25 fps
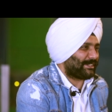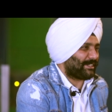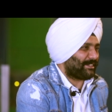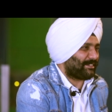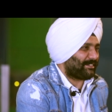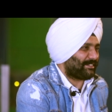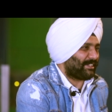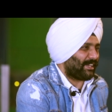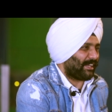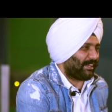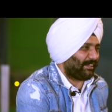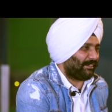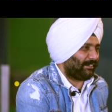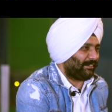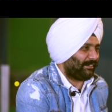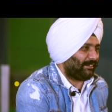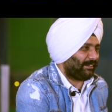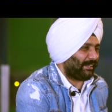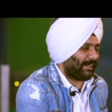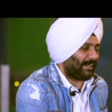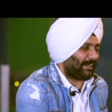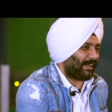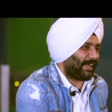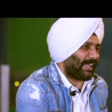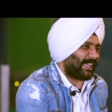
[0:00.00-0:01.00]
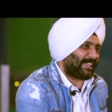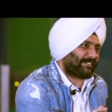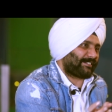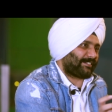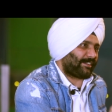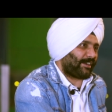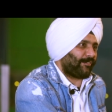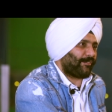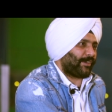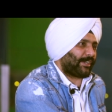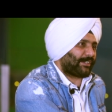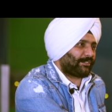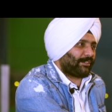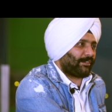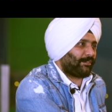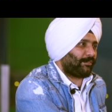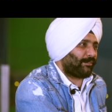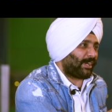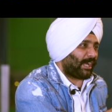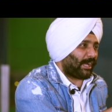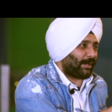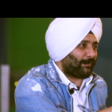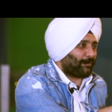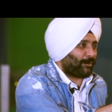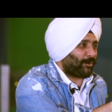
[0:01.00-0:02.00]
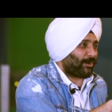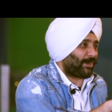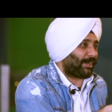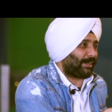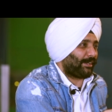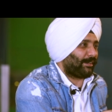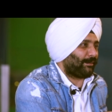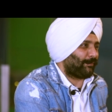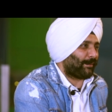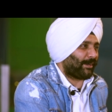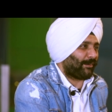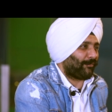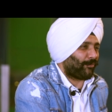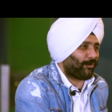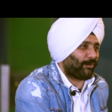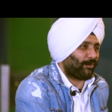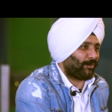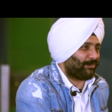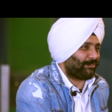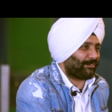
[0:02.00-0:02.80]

which is done like extra vector I putting in my